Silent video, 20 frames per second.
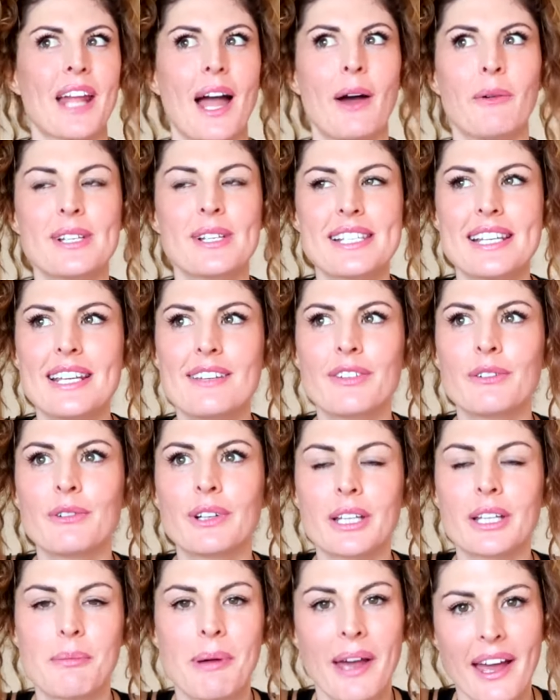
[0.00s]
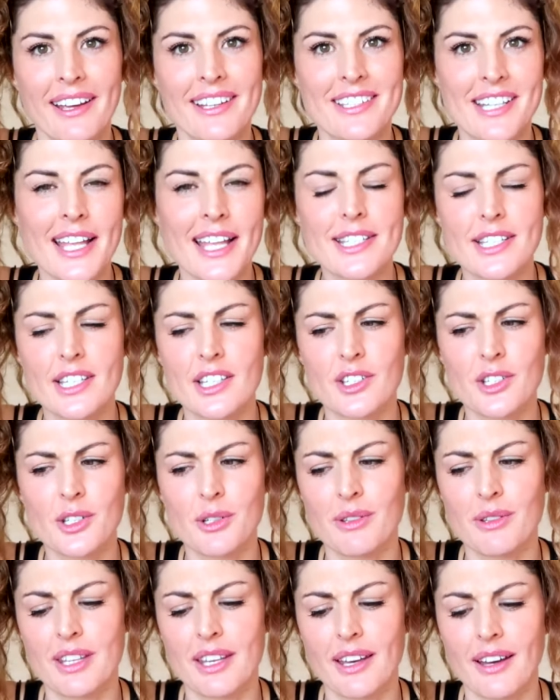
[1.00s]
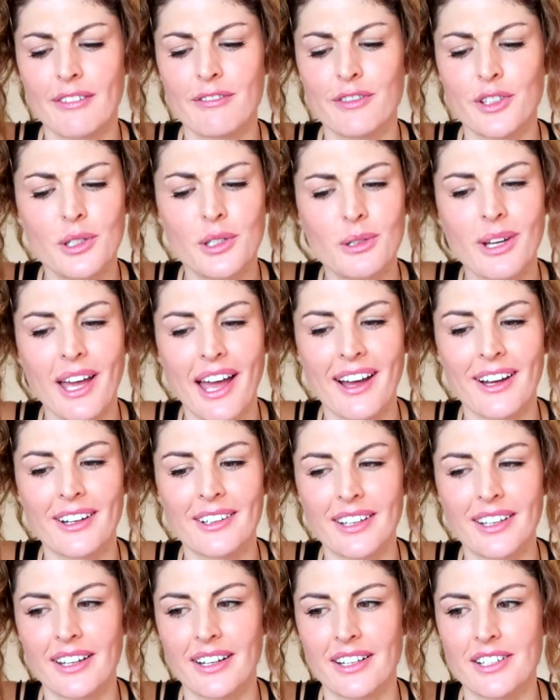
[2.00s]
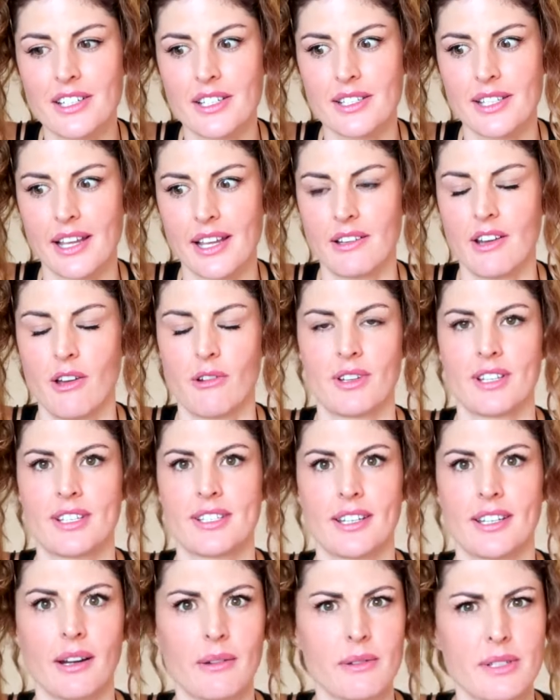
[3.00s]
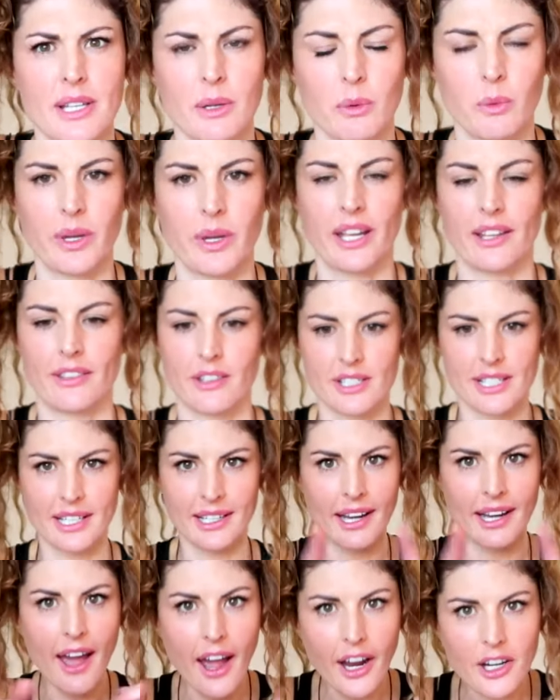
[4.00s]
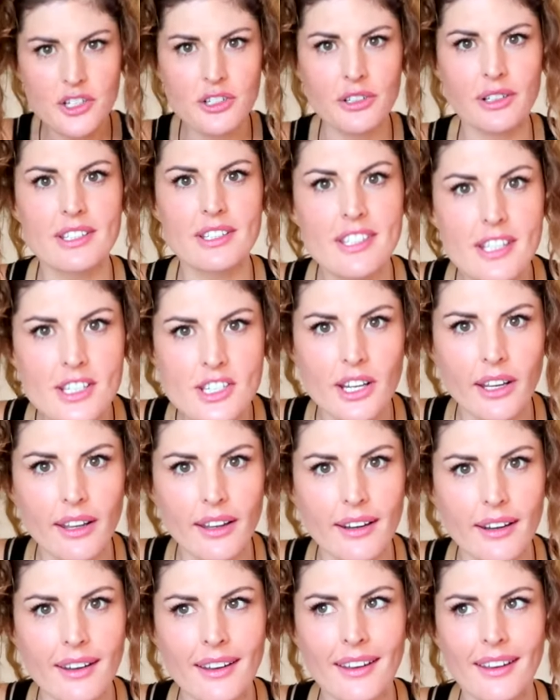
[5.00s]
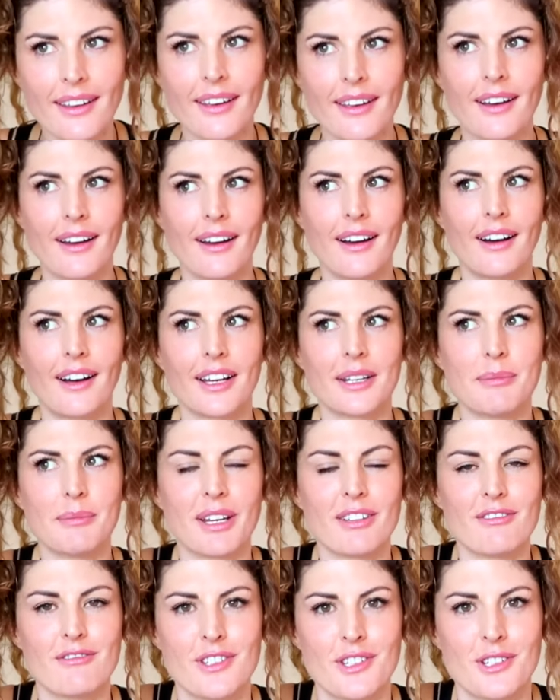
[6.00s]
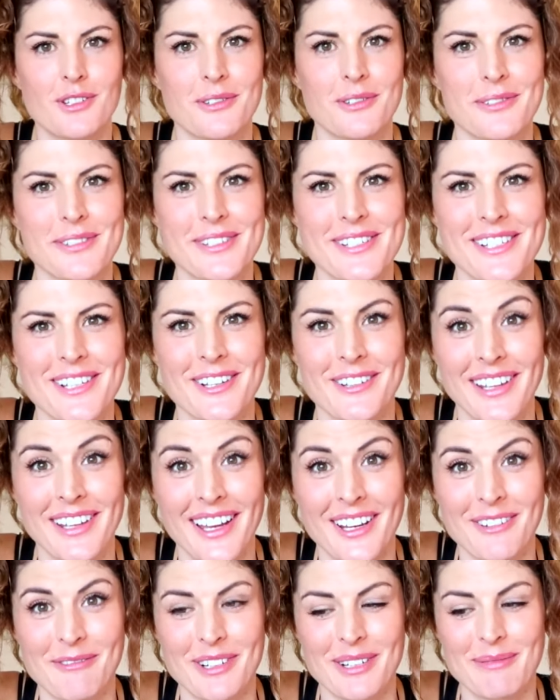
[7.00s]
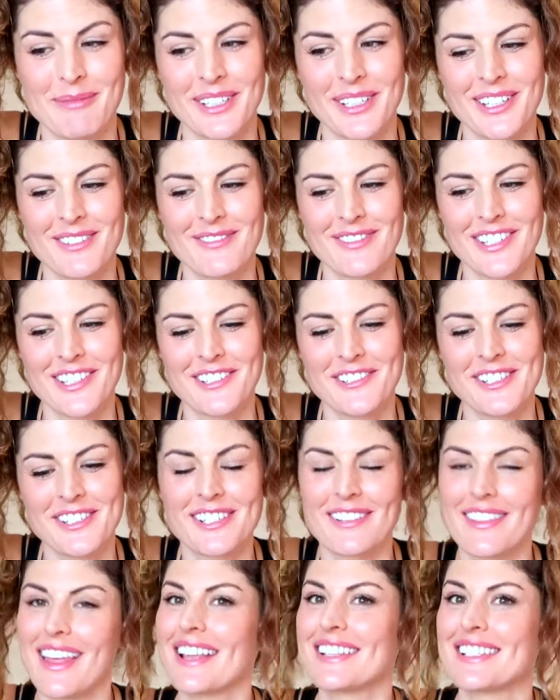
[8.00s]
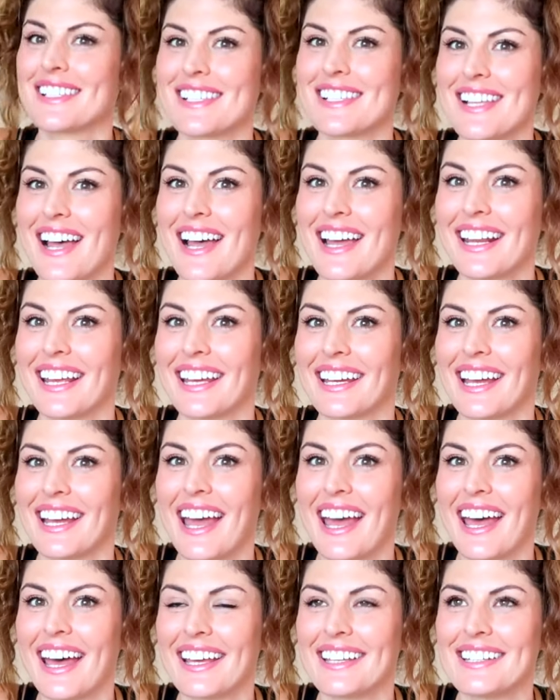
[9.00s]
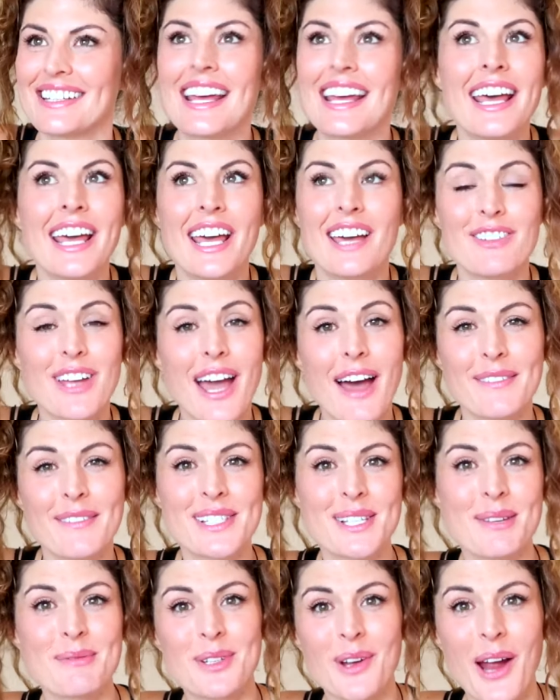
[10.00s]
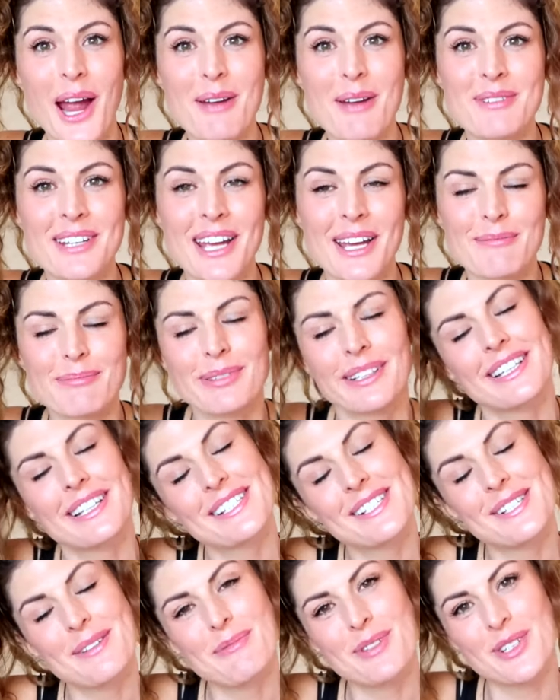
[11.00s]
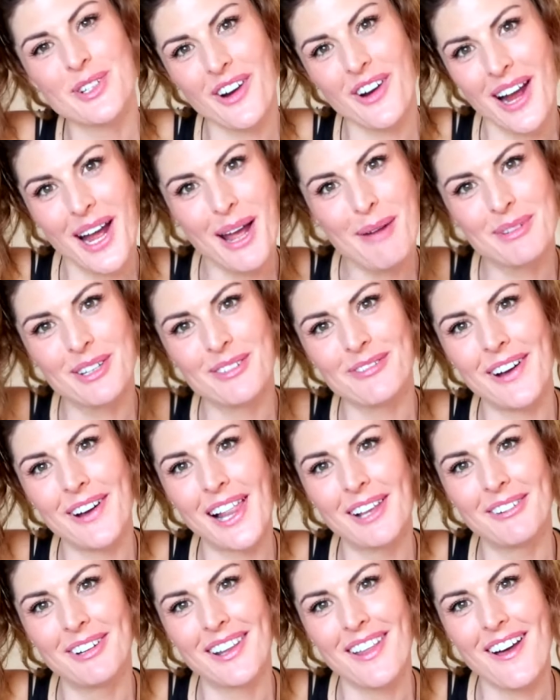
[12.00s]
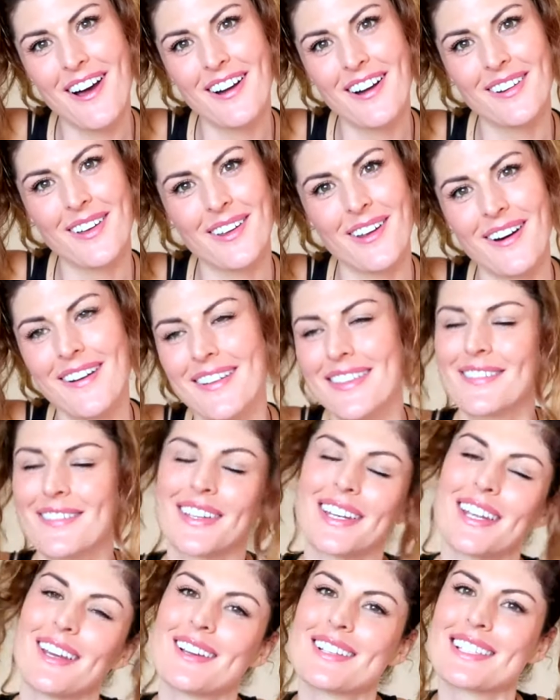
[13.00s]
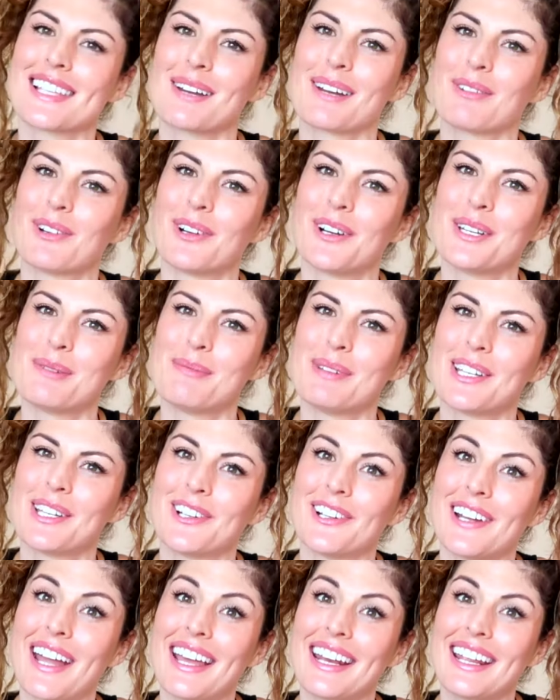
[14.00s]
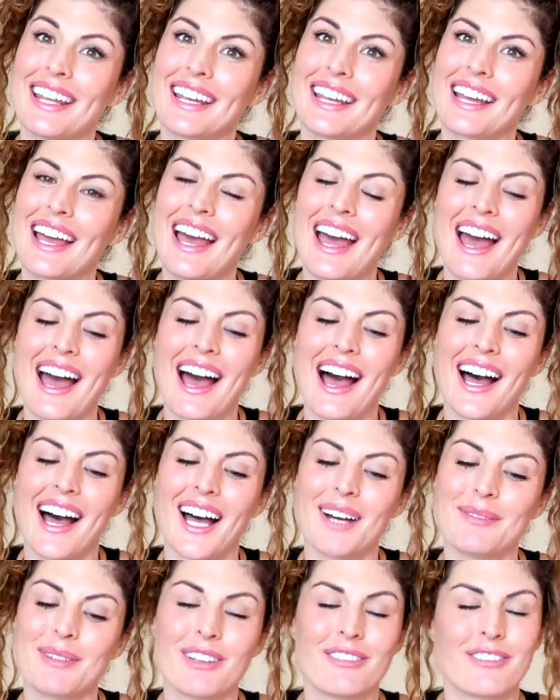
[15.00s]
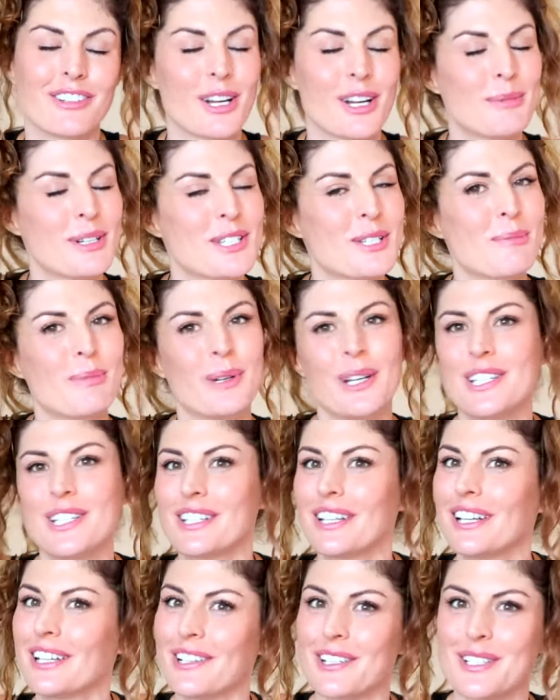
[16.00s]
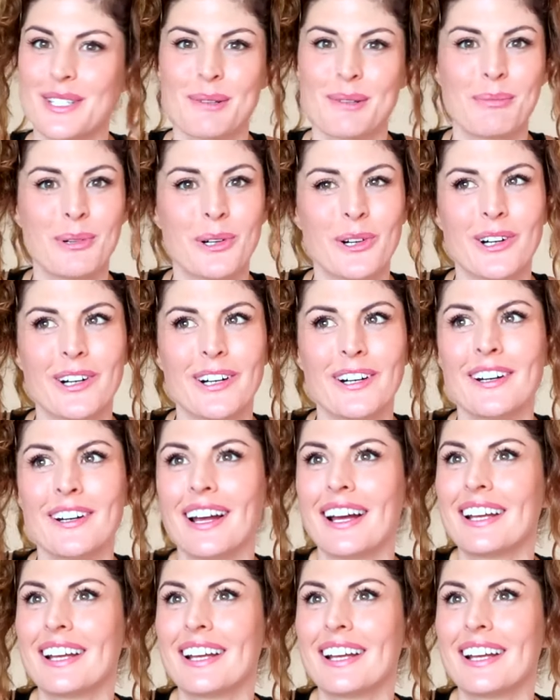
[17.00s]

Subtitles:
I wasn't even really paying attention to the view count and I just like noticed it. I was like, wait, there's like an extra digit on my views. So yeah, 1 million views, so that's exciting. And if you haven't subscribed yet, please subscribe to follow along on all the videos that I'm going to be creating. I very much appreciate your support.